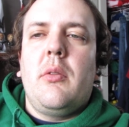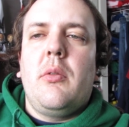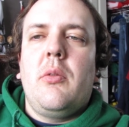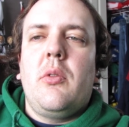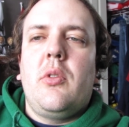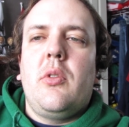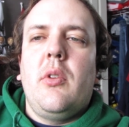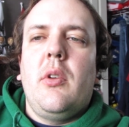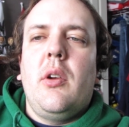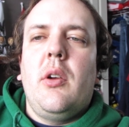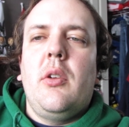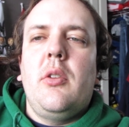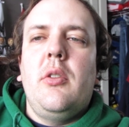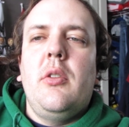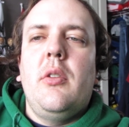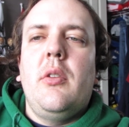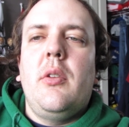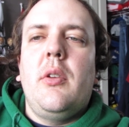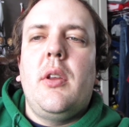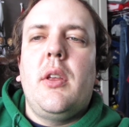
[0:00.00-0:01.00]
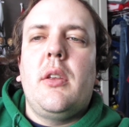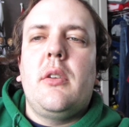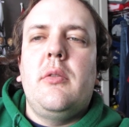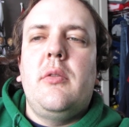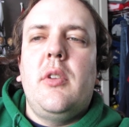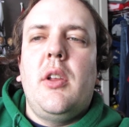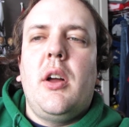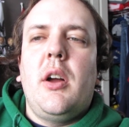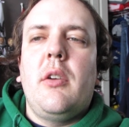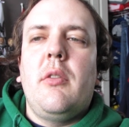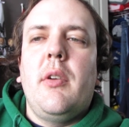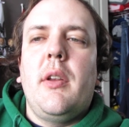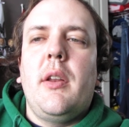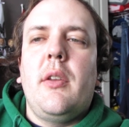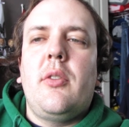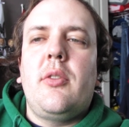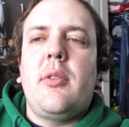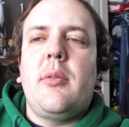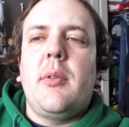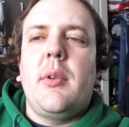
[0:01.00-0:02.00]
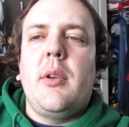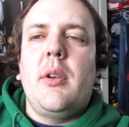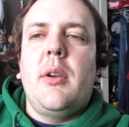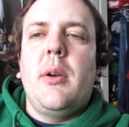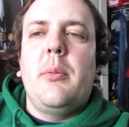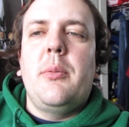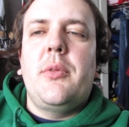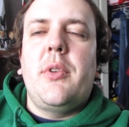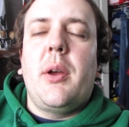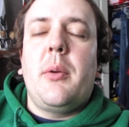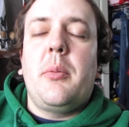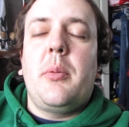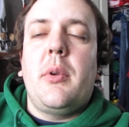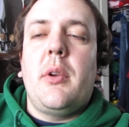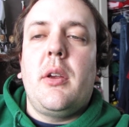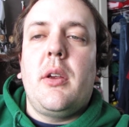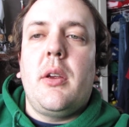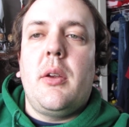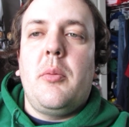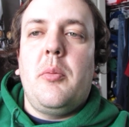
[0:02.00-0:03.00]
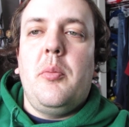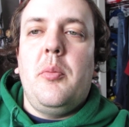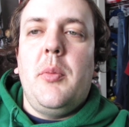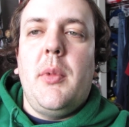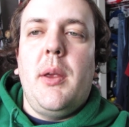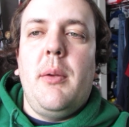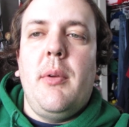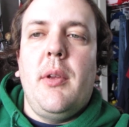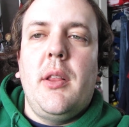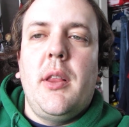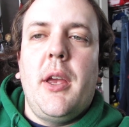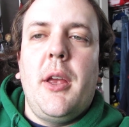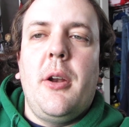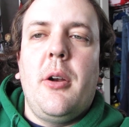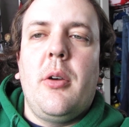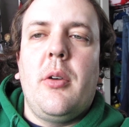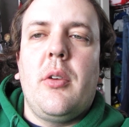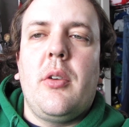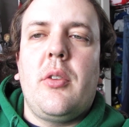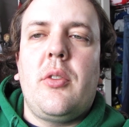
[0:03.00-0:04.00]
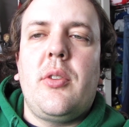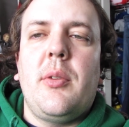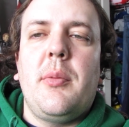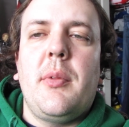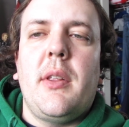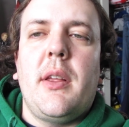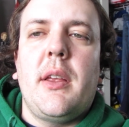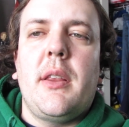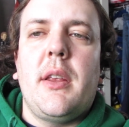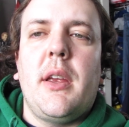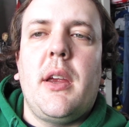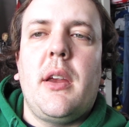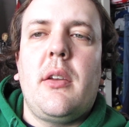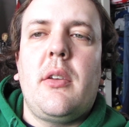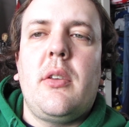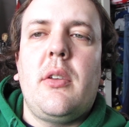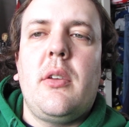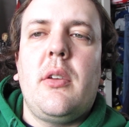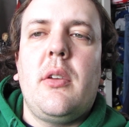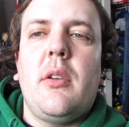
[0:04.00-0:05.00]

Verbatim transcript: so I'll do another vlog when something comes up maybe later or something like that.